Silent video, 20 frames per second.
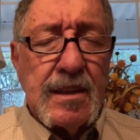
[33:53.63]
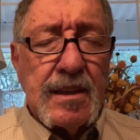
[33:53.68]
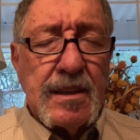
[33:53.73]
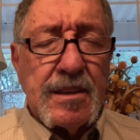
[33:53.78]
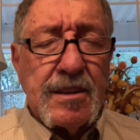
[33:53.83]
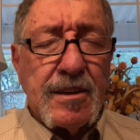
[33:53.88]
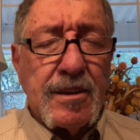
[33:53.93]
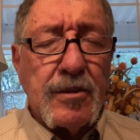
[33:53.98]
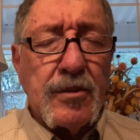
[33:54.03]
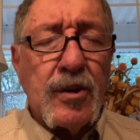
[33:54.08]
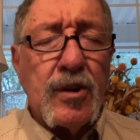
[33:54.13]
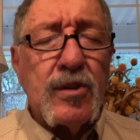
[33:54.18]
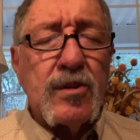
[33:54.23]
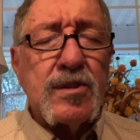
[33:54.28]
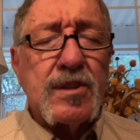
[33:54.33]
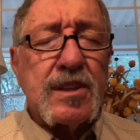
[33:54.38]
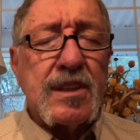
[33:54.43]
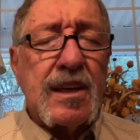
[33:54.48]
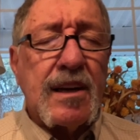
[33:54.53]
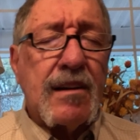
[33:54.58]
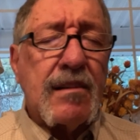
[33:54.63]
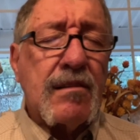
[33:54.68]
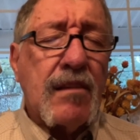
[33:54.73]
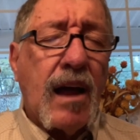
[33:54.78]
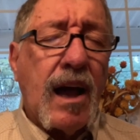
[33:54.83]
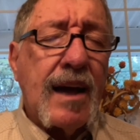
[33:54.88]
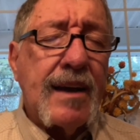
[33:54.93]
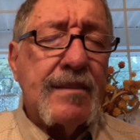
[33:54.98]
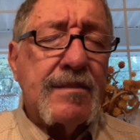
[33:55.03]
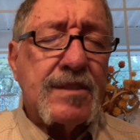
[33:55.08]
There are those in our
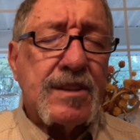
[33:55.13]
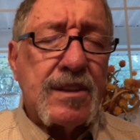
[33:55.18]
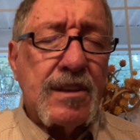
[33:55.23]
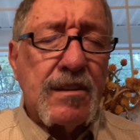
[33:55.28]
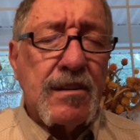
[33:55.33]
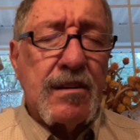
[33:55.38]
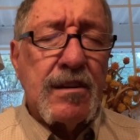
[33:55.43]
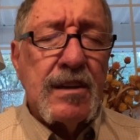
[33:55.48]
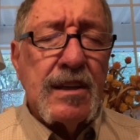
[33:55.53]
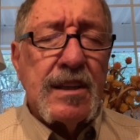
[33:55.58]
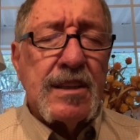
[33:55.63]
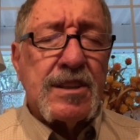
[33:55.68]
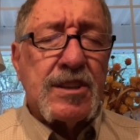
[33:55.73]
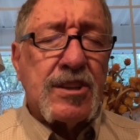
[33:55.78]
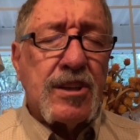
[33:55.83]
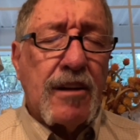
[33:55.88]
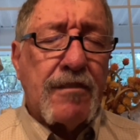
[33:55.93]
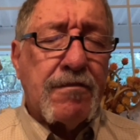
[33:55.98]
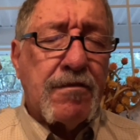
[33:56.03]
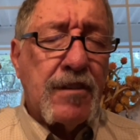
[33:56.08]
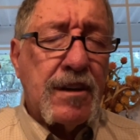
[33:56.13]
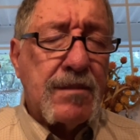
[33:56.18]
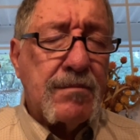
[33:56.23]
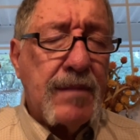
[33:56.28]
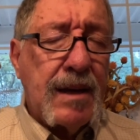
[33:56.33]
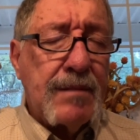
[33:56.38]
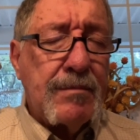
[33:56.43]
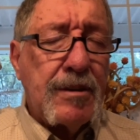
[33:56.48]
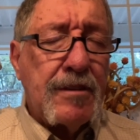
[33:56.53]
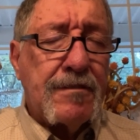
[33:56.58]
lives that are suffering
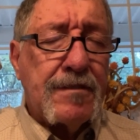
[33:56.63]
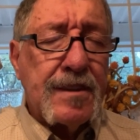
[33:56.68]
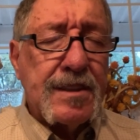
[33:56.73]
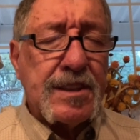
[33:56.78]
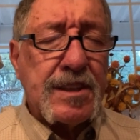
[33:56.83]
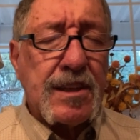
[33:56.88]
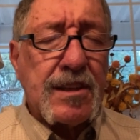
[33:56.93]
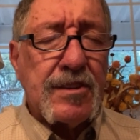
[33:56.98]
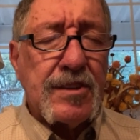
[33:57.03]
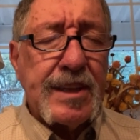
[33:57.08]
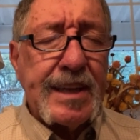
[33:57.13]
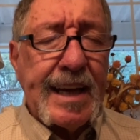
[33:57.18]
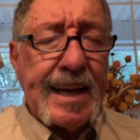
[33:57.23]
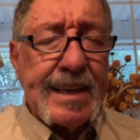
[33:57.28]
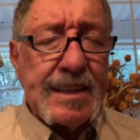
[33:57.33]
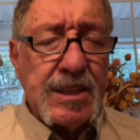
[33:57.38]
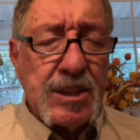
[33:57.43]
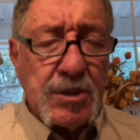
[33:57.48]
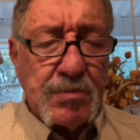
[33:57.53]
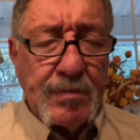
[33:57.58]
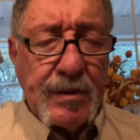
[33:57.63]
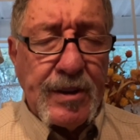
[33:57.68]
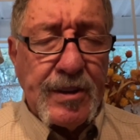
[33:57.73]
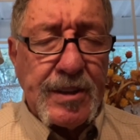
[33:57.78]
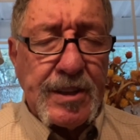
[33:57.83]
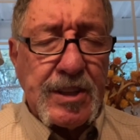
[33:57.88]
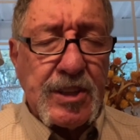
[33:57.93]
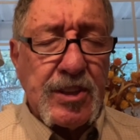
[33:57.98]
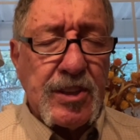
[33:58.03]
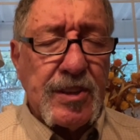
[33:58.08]
maybe physically and
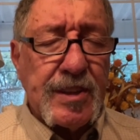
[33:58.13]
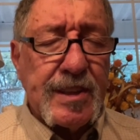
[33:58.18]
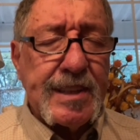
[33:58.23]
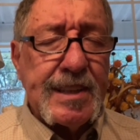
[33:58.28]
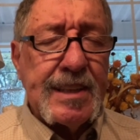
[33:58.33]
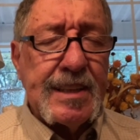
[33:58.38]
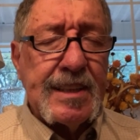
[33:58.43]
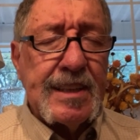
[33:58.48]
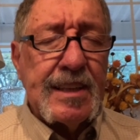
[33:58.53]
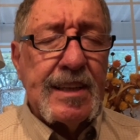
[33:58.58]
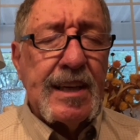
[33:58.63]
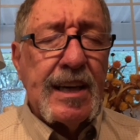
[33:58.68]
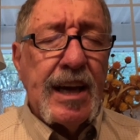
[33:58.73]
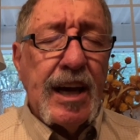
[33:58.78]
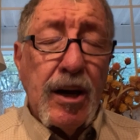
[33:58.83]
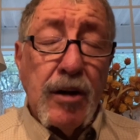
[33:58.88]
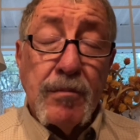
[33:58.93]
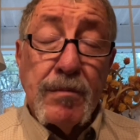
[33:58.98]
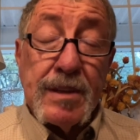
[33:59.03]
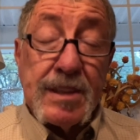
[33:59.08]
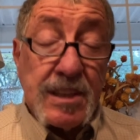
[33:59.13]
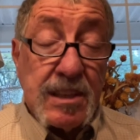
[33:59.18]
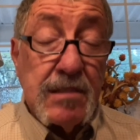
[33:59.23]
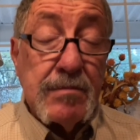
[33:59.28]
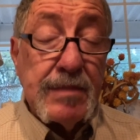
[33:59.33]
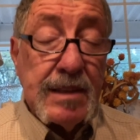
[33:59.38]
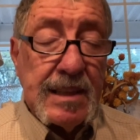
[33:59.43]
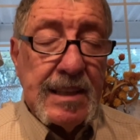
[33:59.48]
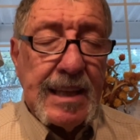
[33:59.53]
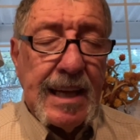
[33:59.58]
spiritually. Help us to
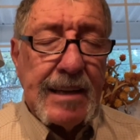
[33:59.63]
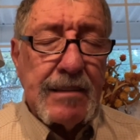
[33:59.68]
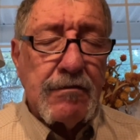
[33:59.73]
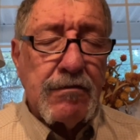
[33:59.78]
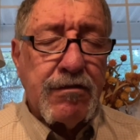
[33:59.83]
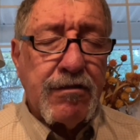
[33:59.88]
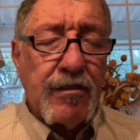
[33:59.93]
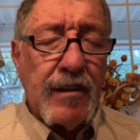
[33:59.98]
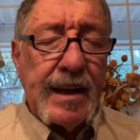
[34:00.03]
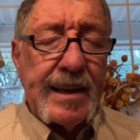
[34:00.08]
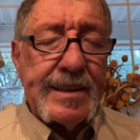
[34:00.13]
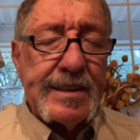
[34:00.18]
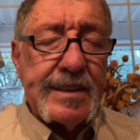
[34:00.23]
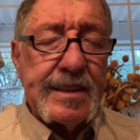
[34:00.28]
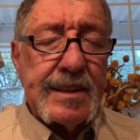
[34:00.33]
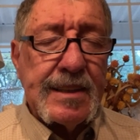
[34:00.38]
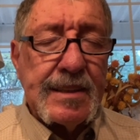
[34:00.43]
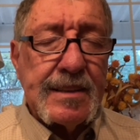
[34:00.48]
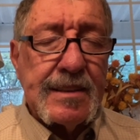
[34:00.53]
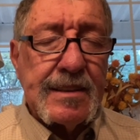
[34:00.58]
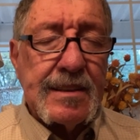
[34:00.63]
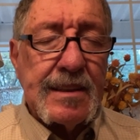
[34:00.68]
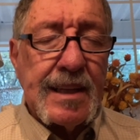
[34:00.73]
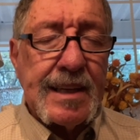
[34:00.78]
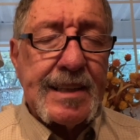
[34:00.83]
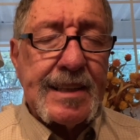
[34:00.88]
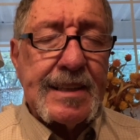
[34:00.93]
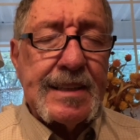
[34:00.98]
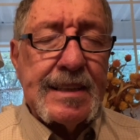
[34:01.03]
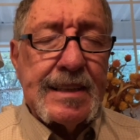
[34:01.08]
be that friend,
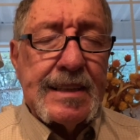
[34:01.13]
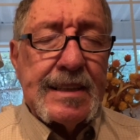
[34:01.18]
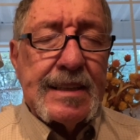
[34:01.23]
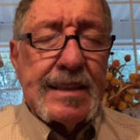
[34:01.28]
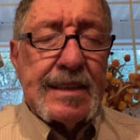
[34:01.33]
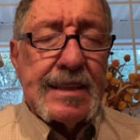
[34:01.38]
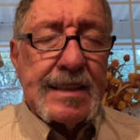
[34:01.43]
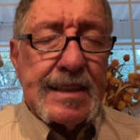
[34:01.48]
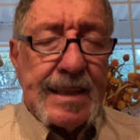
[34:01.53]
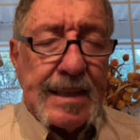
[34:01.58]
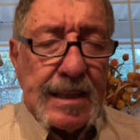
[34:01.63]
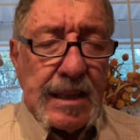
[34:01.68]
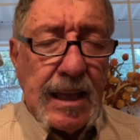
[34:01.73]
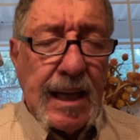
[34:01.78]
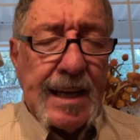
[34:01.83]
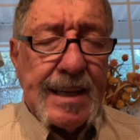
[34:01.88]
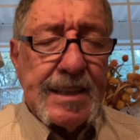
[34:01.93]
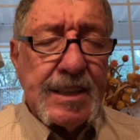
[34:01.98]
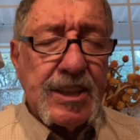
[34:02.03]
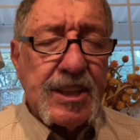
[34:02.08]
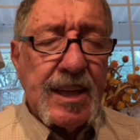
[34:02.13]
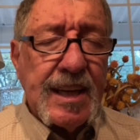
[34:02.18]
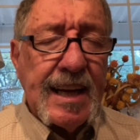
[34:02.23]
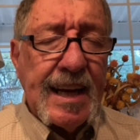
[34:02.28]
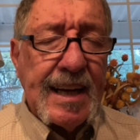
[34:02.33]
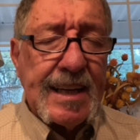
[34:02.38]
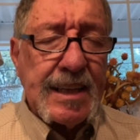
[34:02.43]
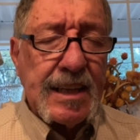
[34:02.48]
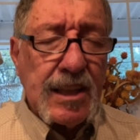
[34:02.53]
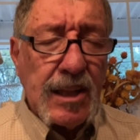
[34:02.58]
like Elijah
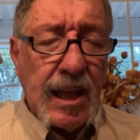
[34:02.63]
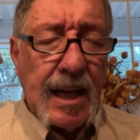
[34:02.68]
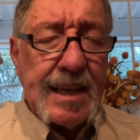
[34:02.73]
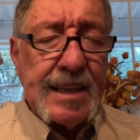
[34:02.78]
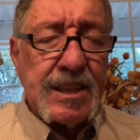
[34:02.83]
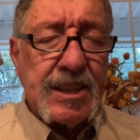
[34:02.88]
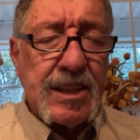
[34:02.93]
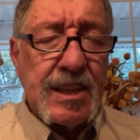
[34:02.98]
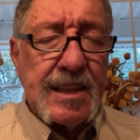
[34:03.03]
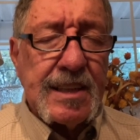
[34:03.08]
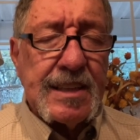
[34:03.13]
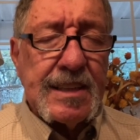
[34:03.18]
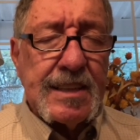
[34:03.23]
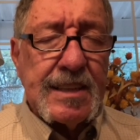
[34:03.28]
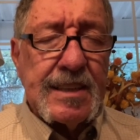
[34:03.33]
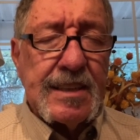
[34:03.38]
had Elisha,